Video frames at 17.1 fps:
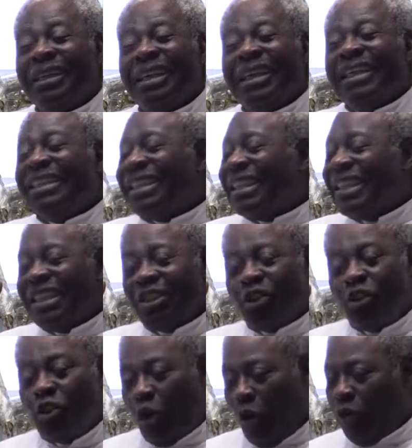It is
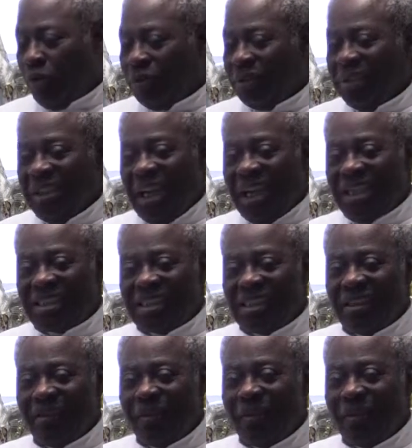done. Yes.